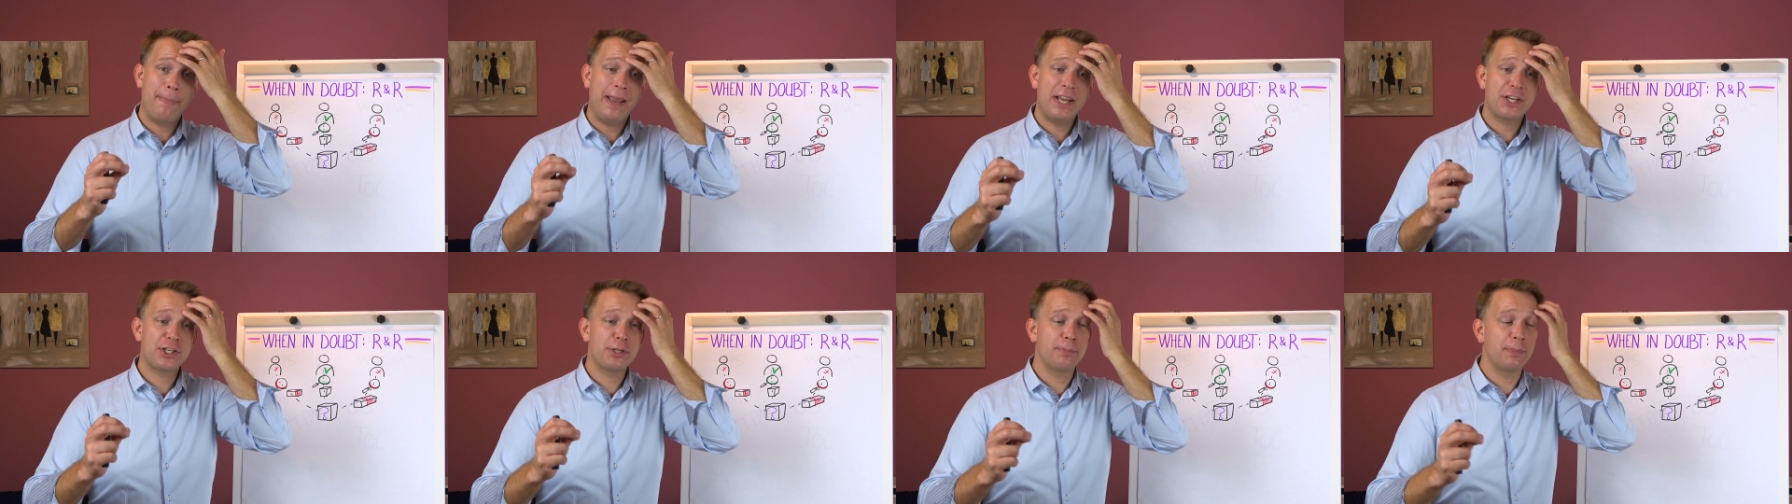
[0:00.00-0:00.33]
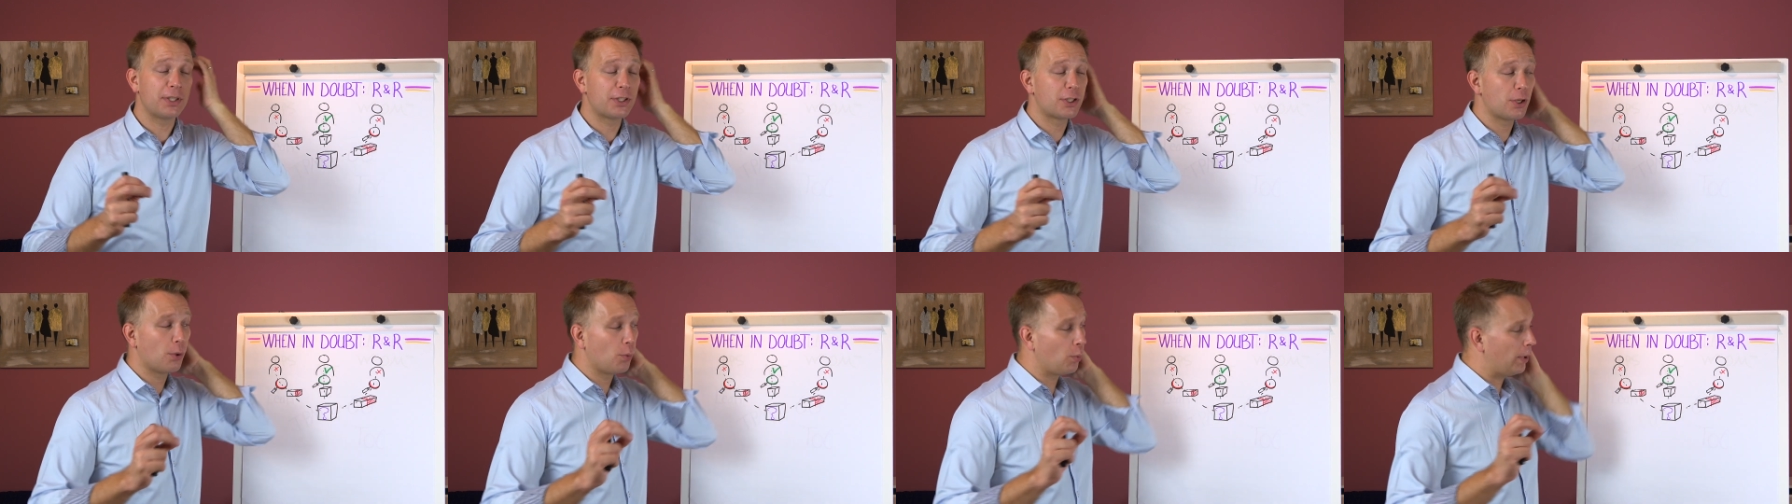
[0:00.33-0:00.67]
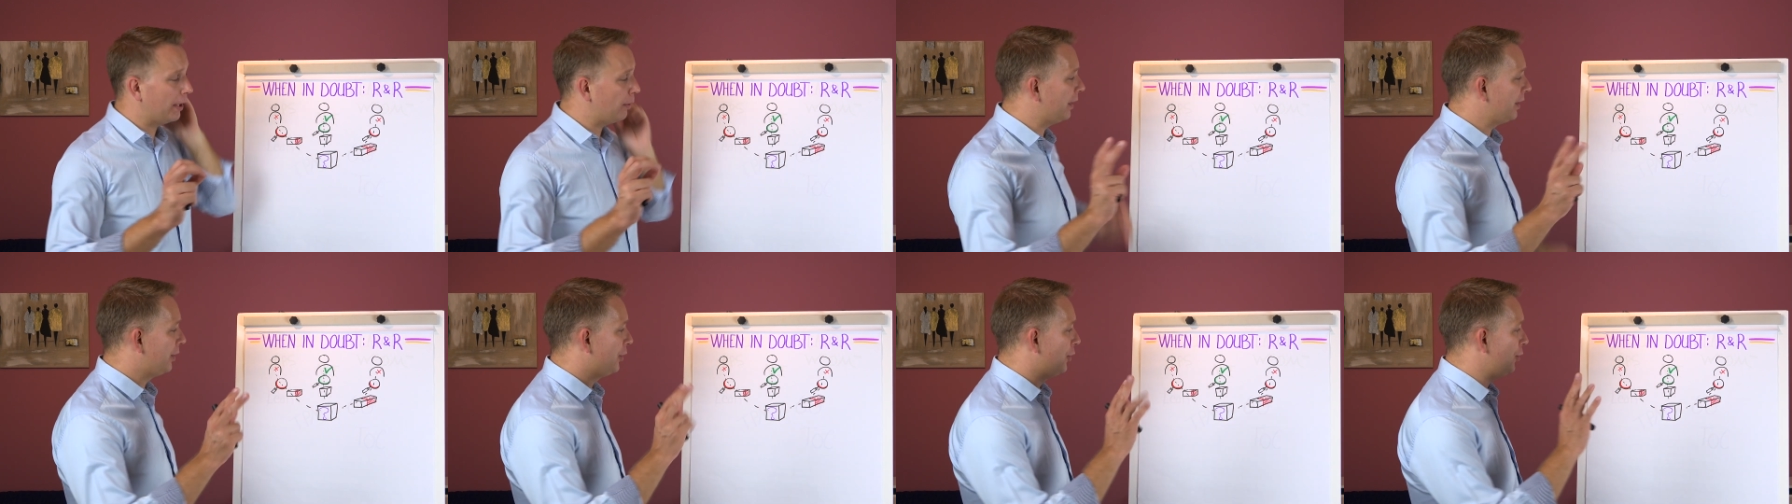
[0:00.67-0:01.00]
measurement? So
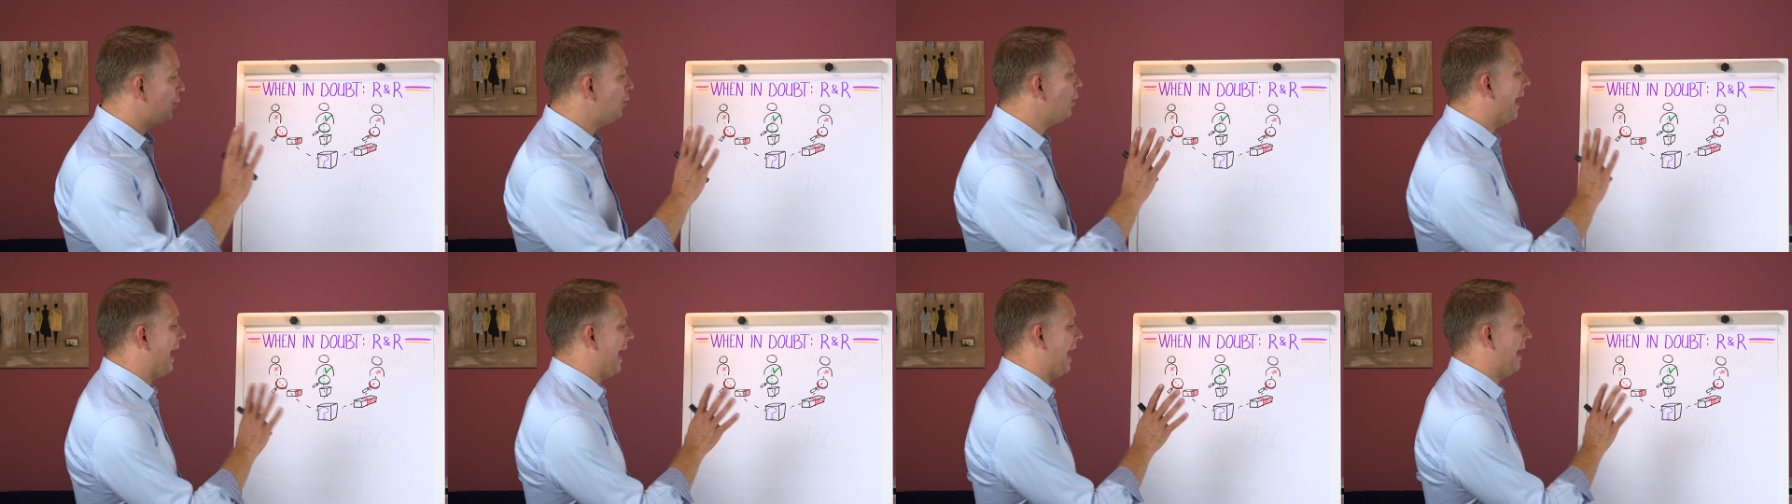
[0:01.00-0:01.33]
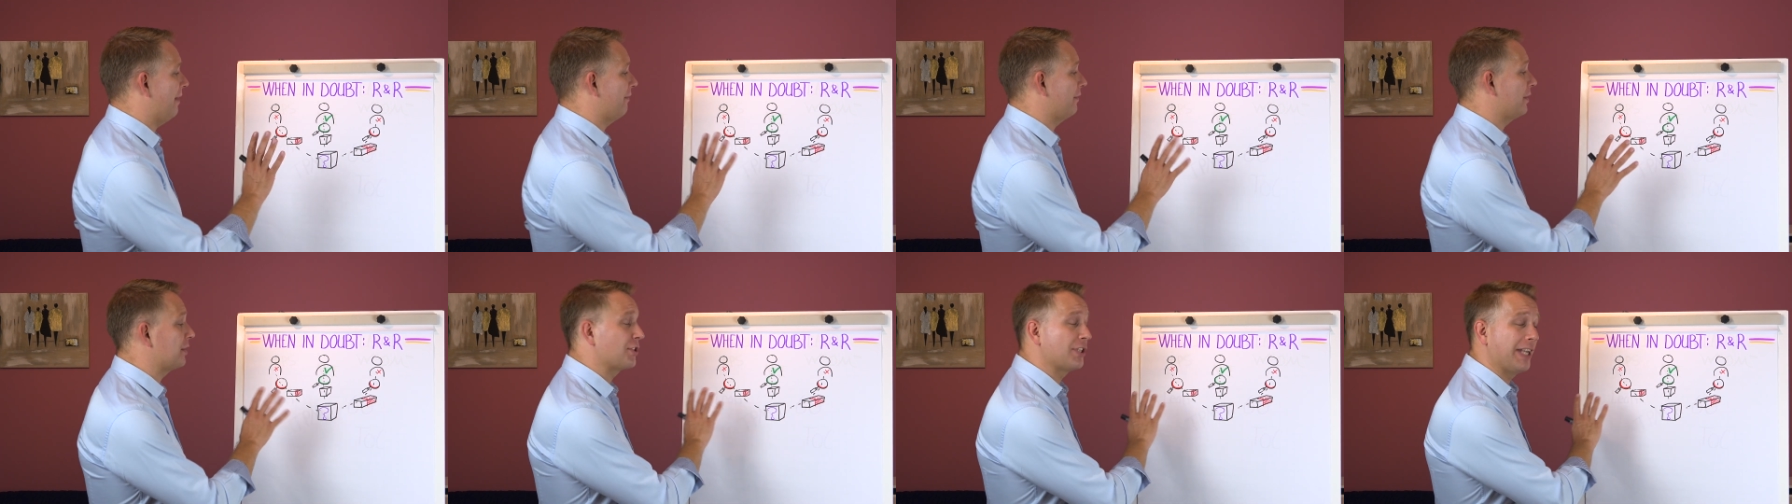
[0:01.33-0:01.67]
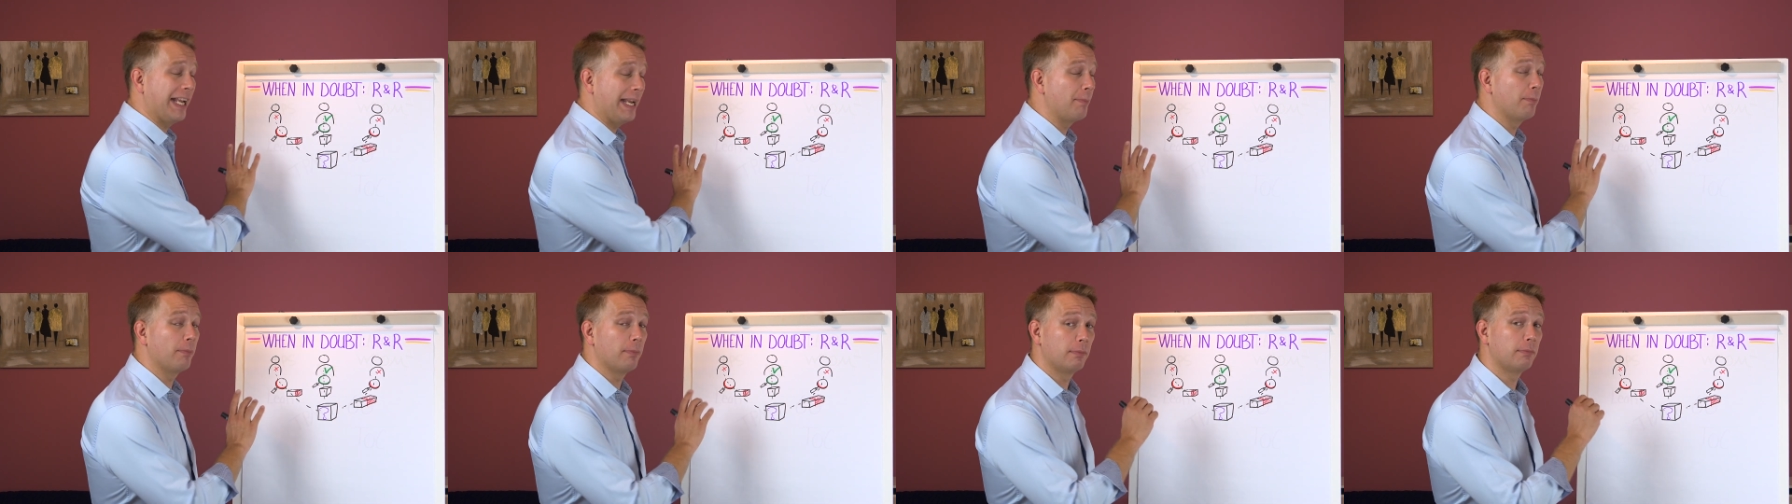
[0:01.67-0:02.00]
when we do have the
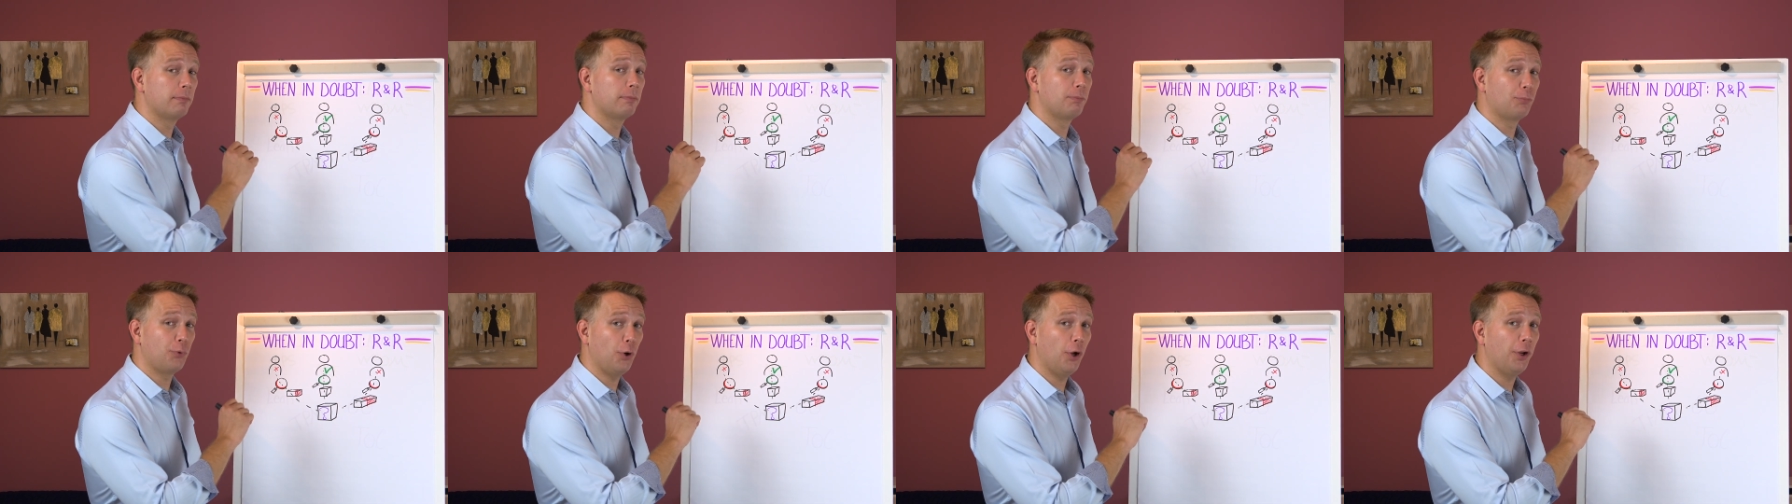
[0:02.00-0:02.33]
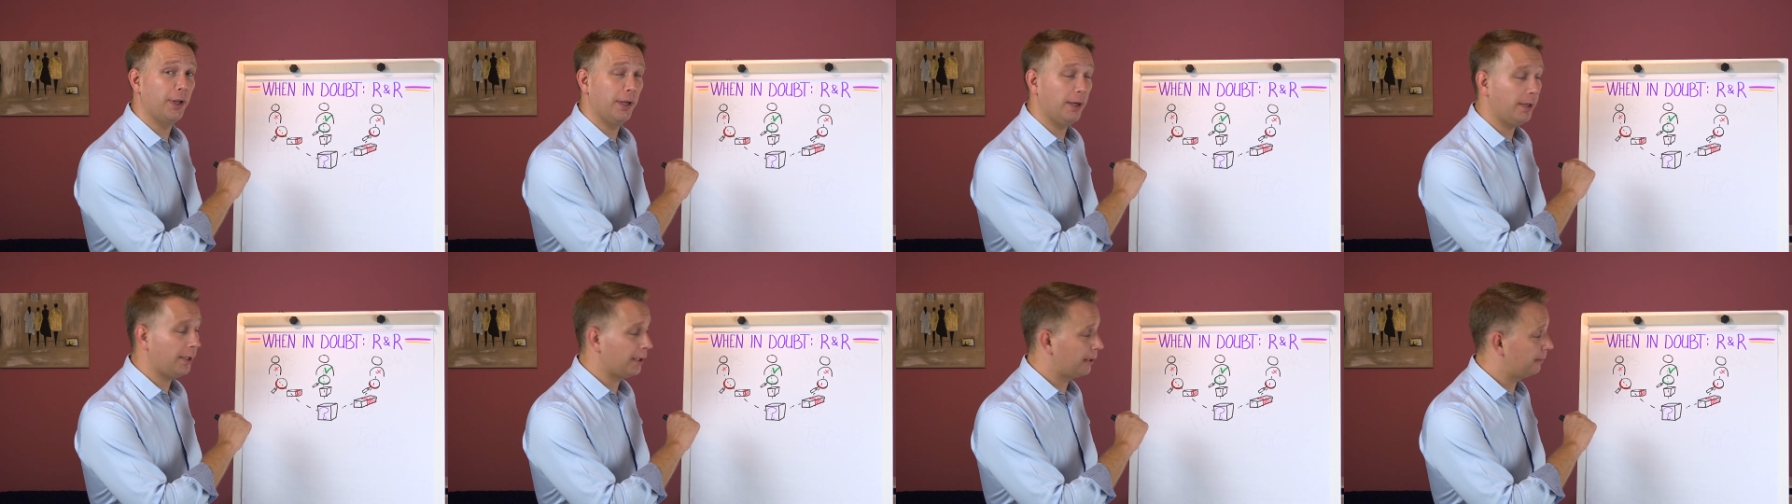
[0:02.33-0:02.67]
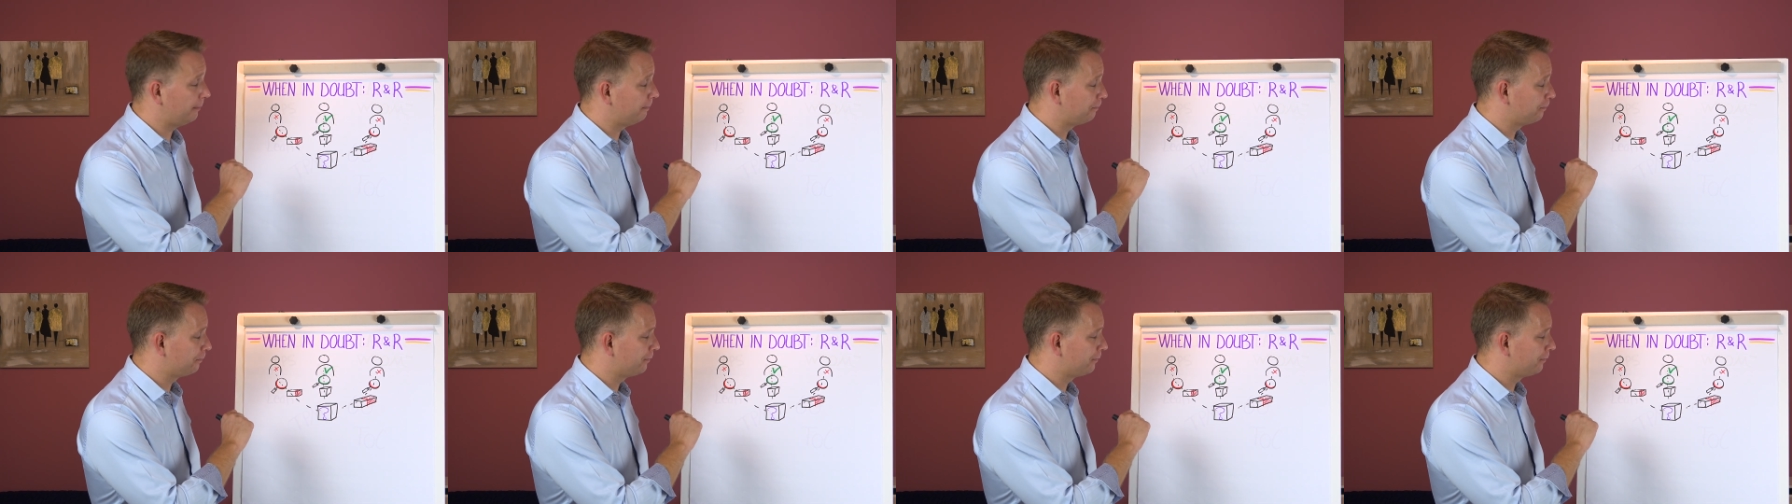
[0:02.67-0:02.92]
same product,